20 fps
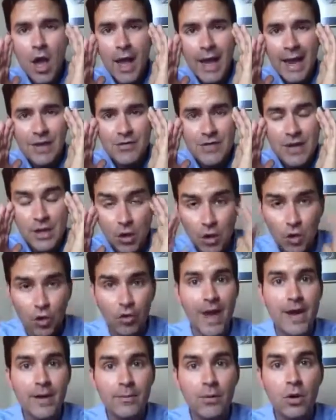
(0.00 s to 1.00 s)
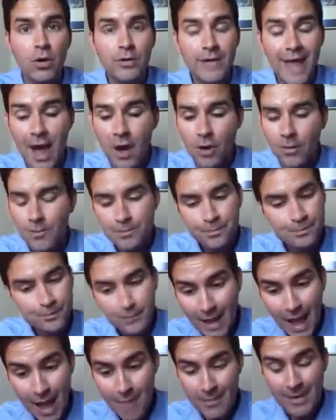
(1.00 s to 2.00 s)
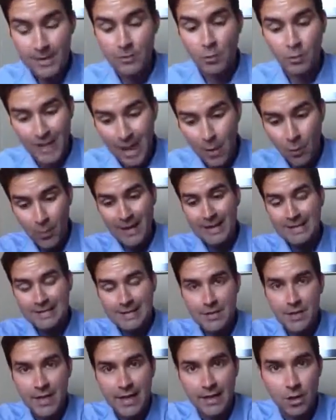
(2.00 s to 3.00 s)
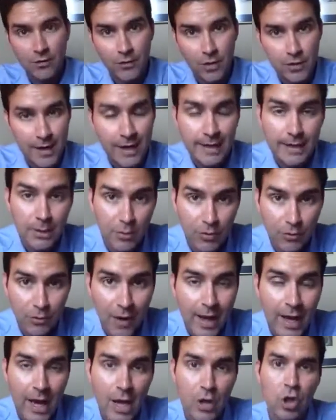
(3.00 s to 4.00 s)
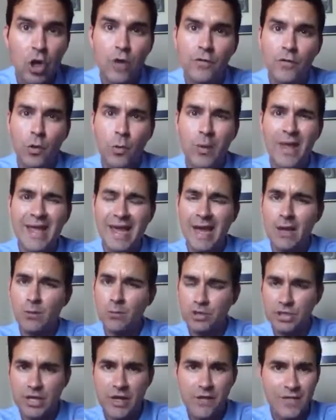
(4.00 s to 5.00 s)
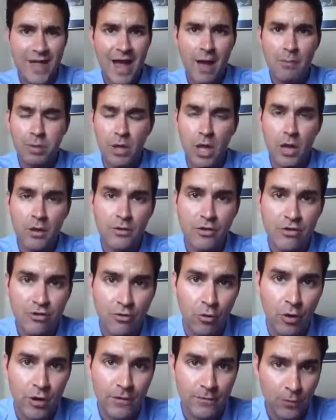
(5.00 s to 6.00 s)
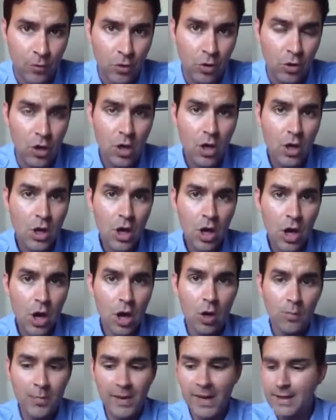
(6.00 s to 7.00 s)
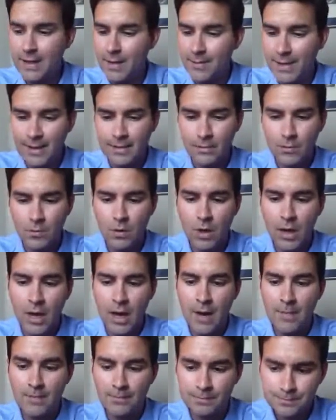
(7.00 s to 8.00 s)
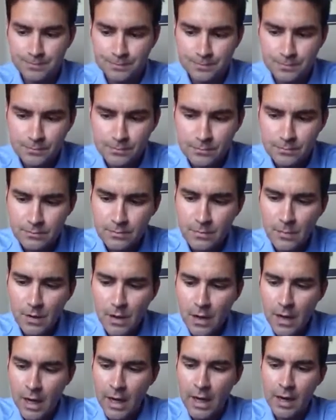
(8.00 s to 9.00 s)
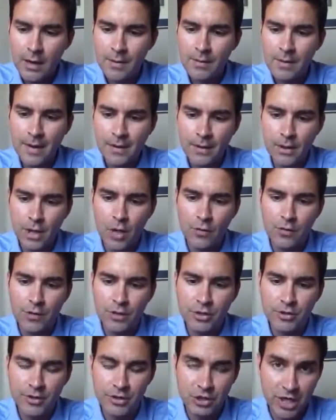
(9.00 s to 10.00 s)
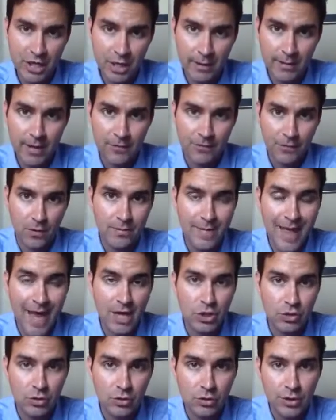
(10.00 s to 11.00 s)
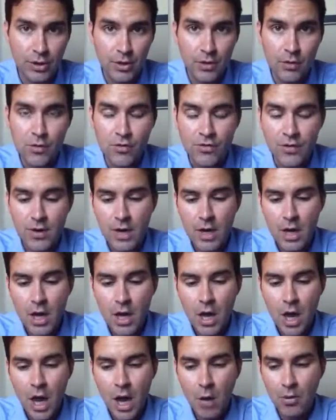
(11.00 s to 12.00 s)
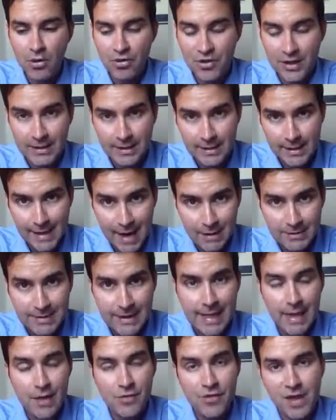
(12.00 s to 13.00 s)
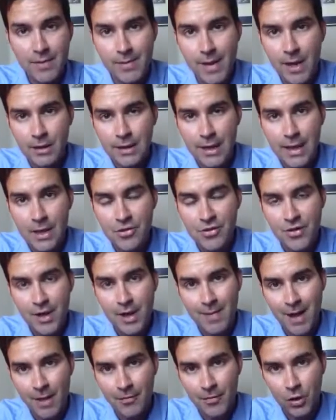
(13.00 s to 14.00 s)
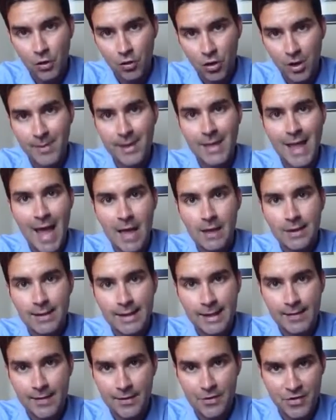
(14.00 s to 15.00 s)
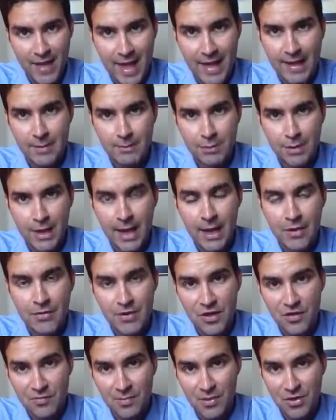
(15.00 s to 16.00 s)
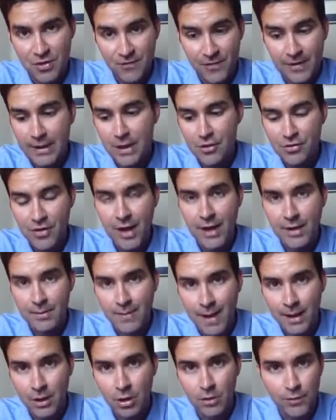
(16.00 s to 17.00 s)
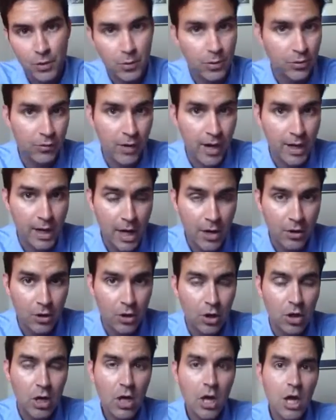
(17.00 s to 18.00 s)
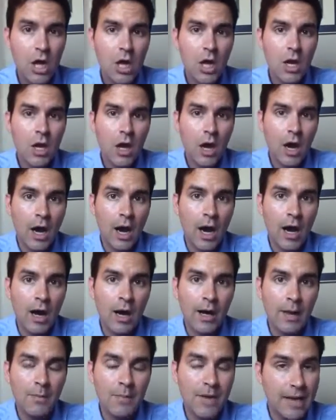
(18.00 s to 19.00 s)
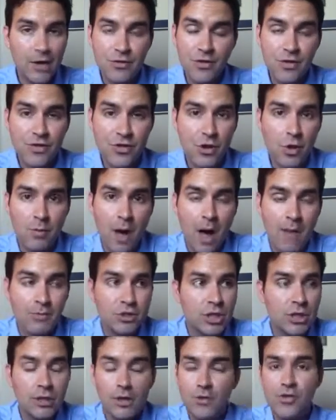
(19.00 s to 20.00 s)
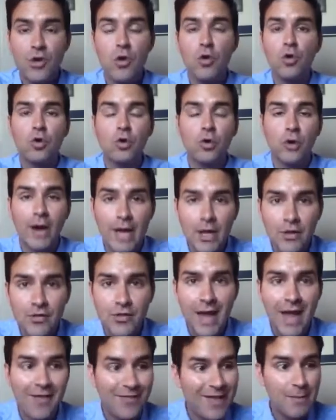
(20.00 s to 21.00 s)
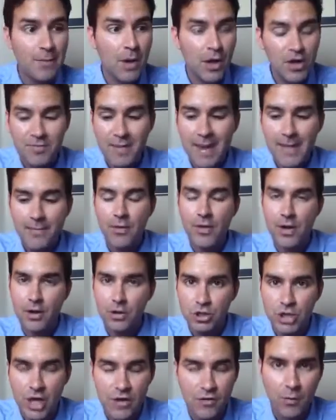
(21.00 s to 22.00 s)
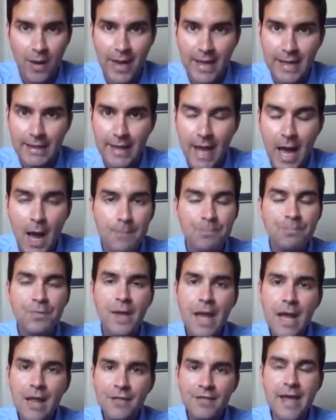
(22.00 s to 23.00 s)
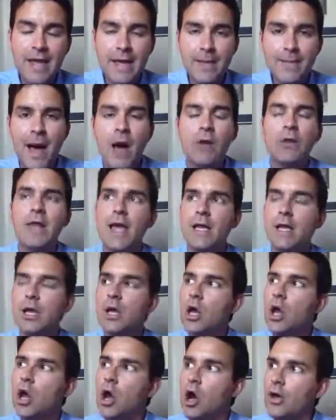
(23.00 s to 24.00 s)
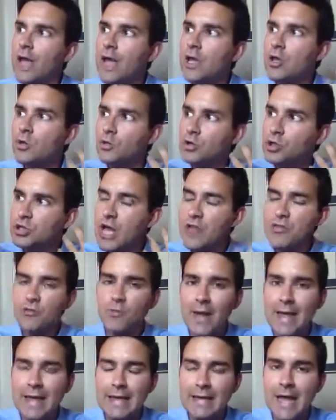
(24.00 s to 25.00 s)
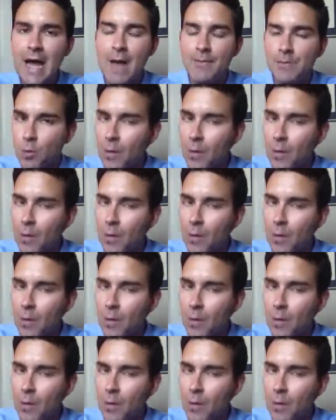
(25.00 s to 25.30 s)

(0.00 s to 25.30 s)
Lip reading: It's incredible. Now, I mean, when I went into the interview that I did with Greg Hunter over the weekend, which he's now blown the story full open, I mean, the gentleman from Natural News was sending it out to his email list about the criminality that's taking place. He specifically cited my interview with Greg Hunter, because it's so bombshell. It's so crazy. I think most people that are just waking up think about, like, okay, you're just waking up.